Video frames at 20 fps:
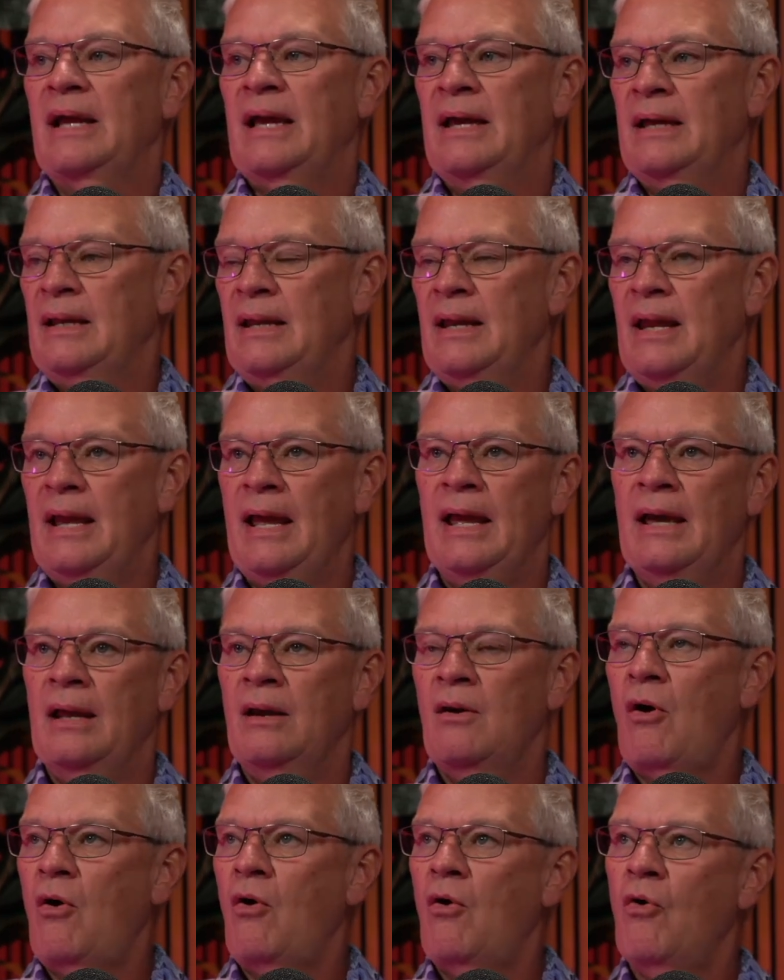
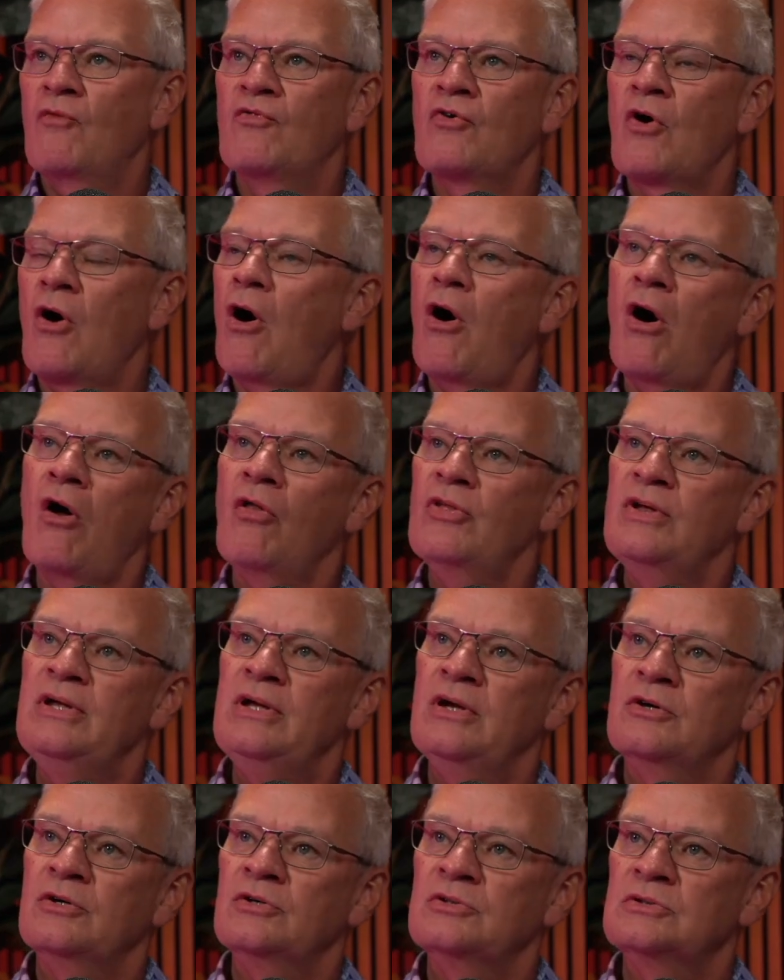and over all the
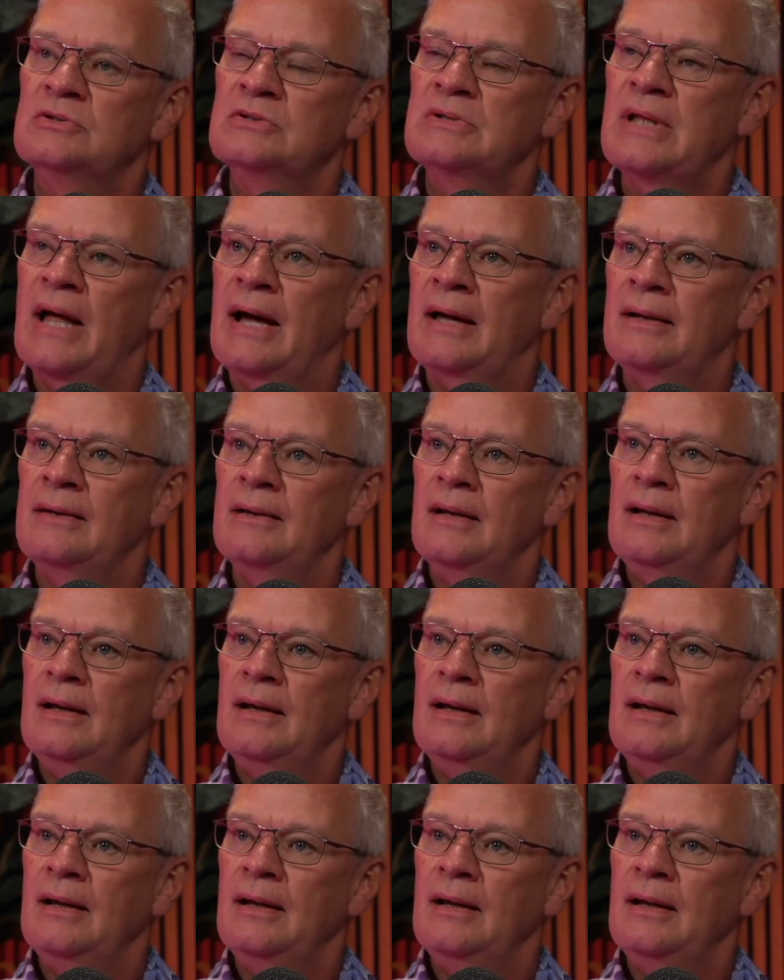years that